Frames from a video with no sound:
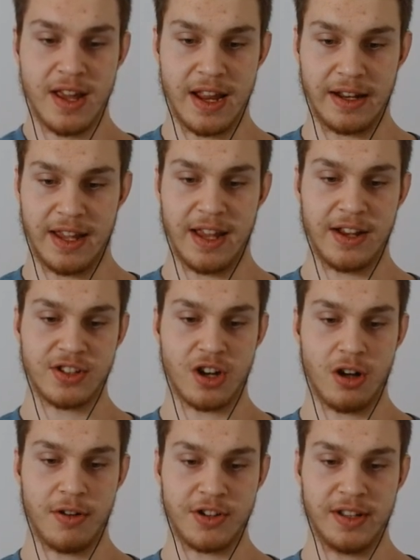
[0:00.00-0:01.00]
in King's
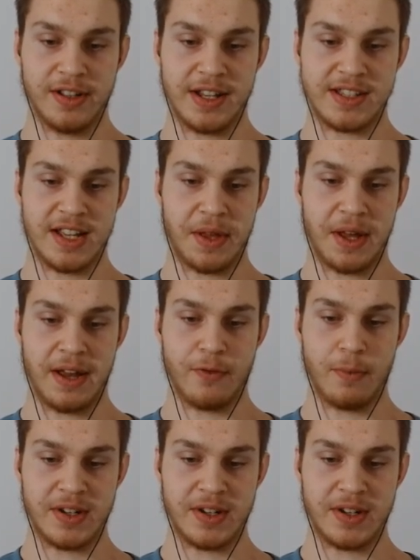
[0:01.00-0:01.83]
College London, said that from